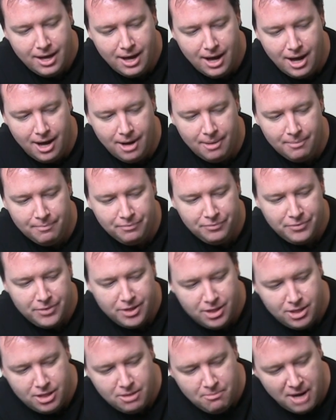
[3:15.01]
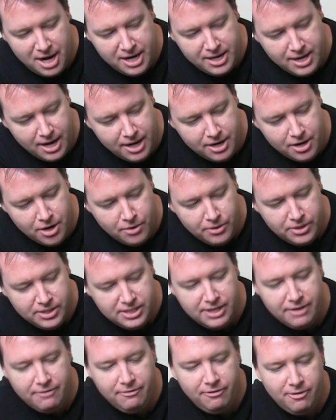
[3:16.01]
You might not
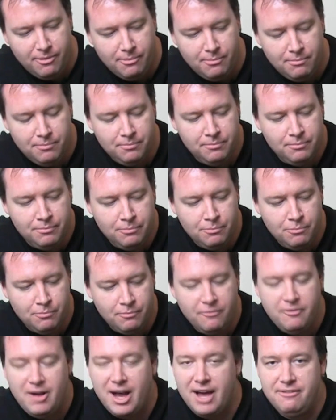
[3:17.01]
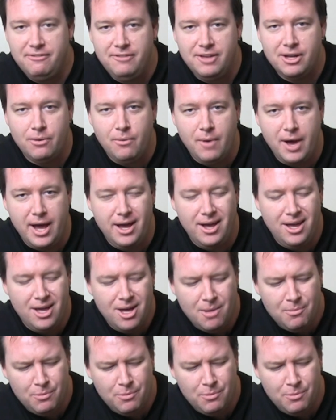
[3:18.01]
notice it from 5 feet away.